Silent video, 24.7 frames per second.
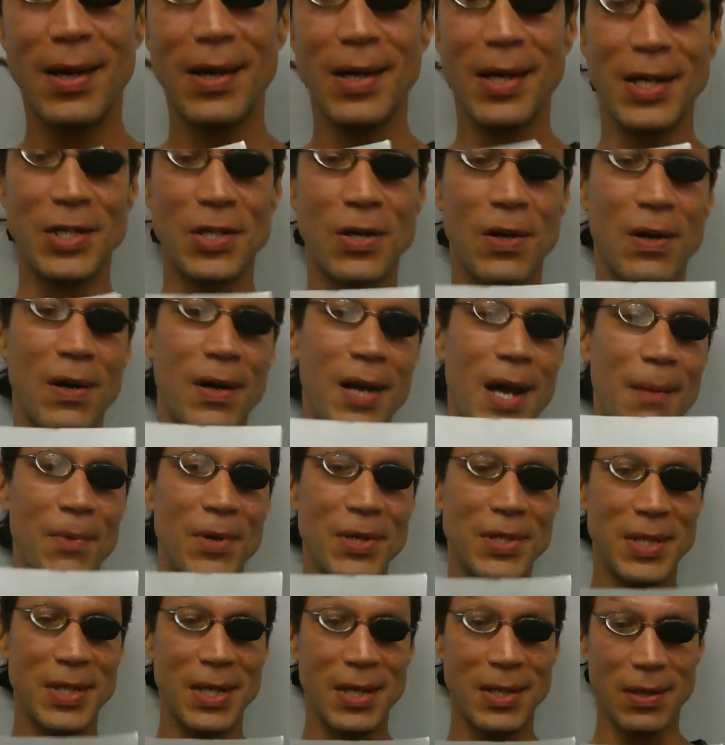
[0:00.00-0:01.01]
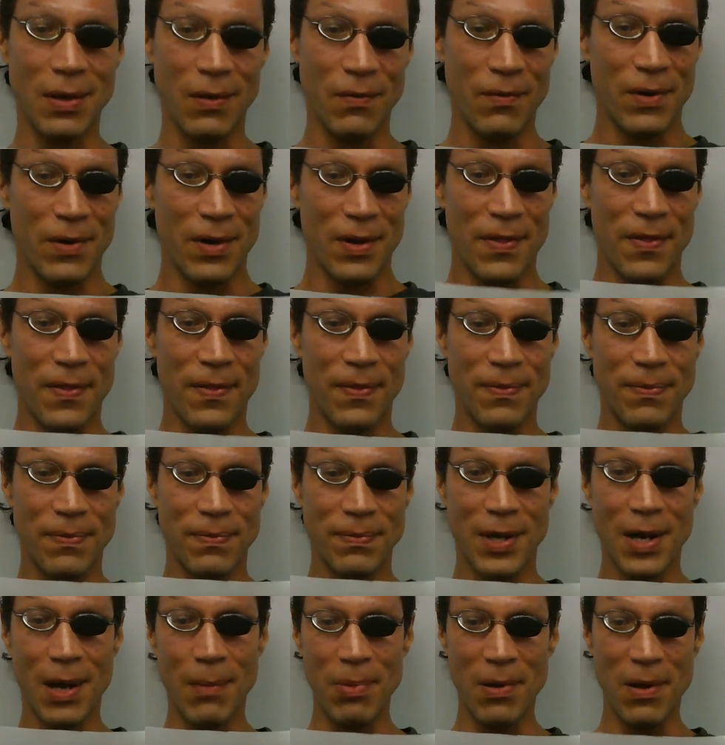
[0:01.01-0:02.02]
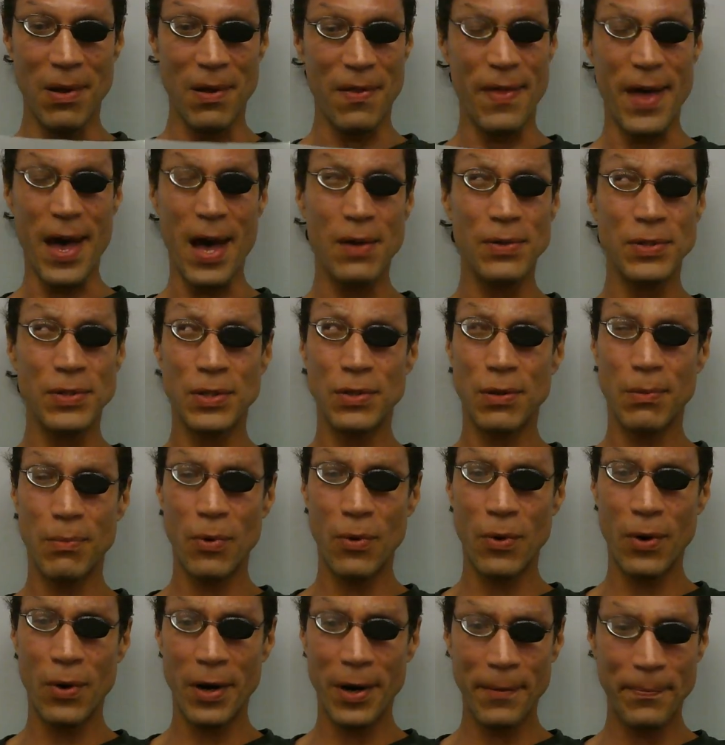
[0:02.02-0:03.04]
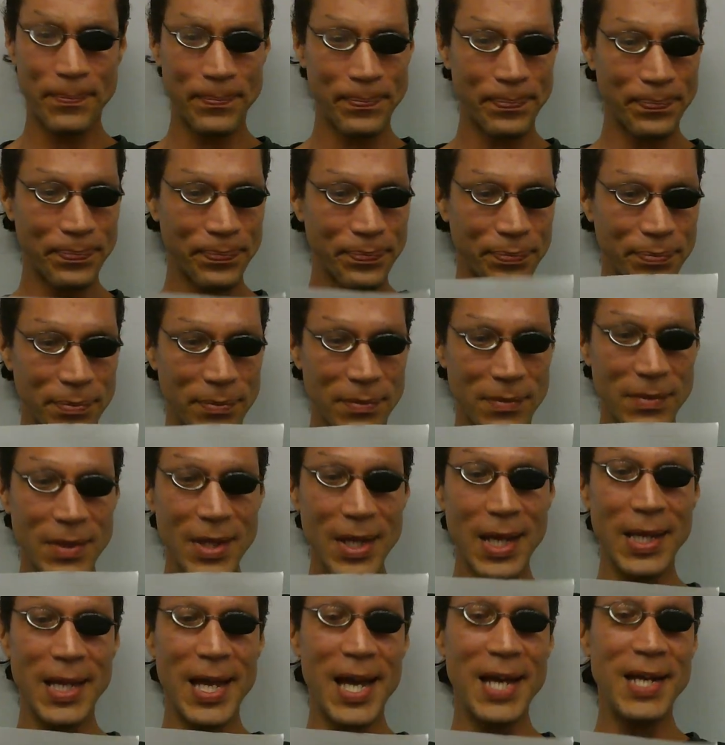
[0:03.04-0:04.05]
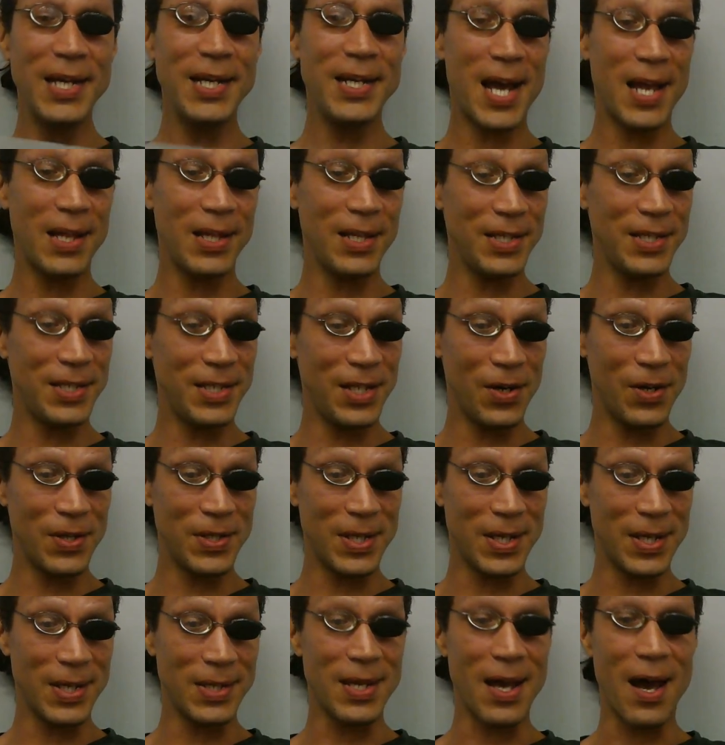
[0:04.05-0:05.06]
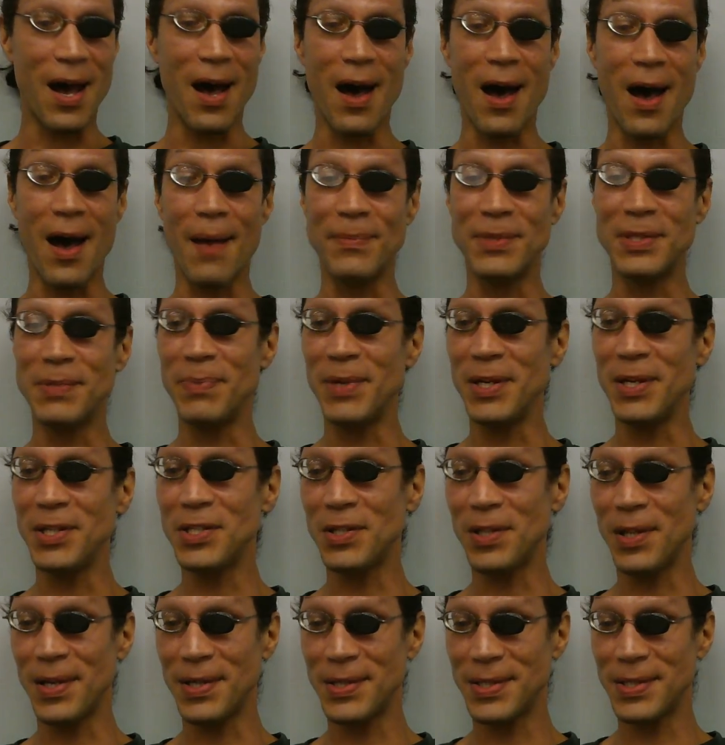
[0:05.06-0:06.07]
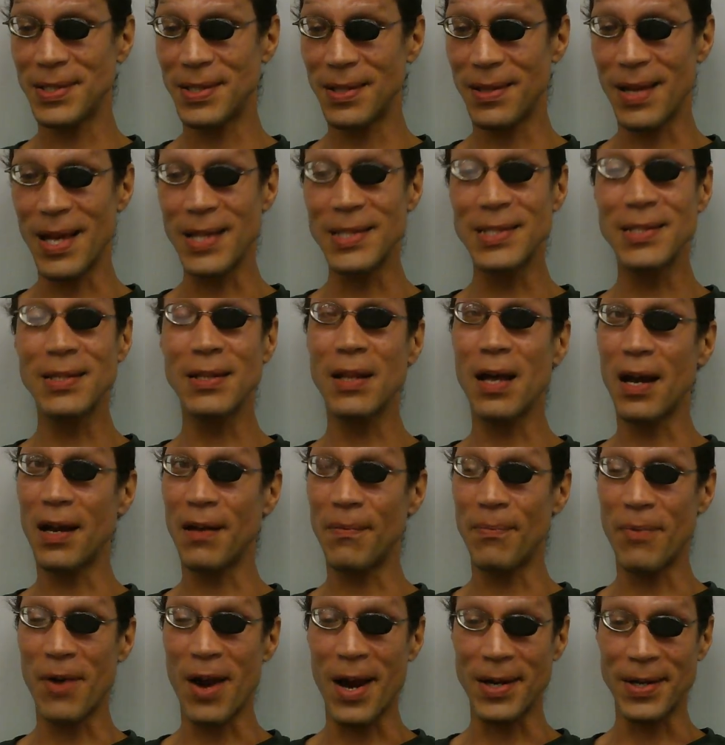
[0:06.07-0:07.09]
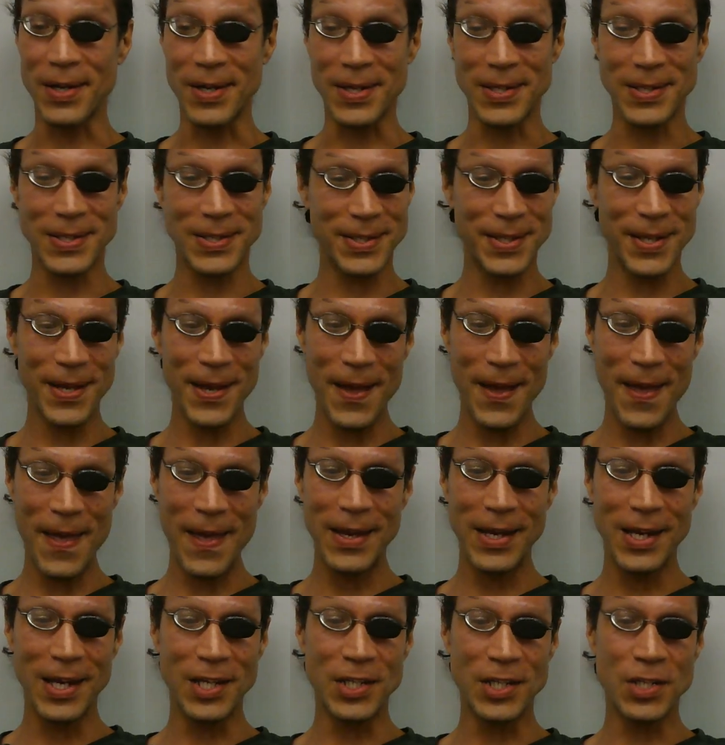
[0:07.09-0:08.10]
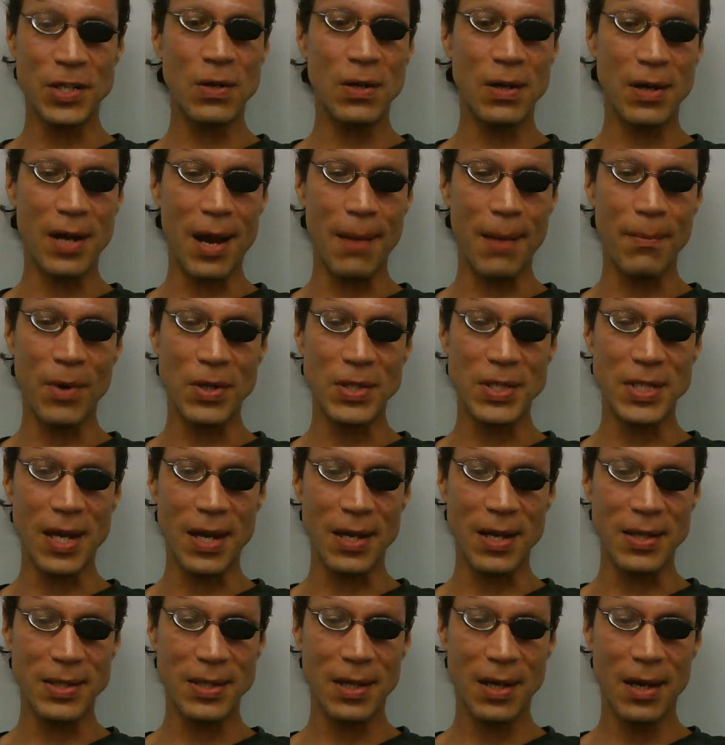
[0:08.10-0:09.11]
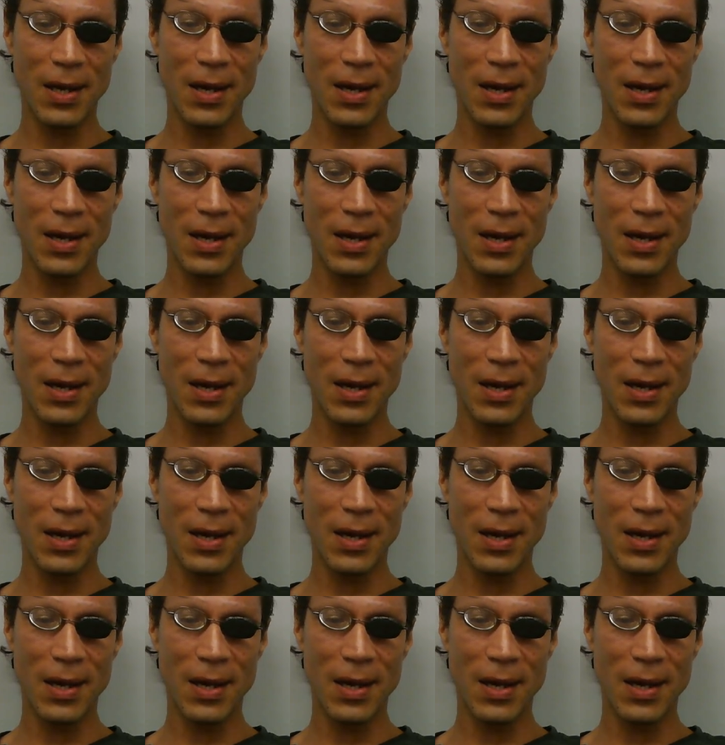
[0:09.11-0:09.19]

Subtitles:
Eternal Nightmare says, "Over a couple of thousand or more." Lady Deadly Cedar says, "I'm speechless. That's a lot of practice." Eternal Nightmare says,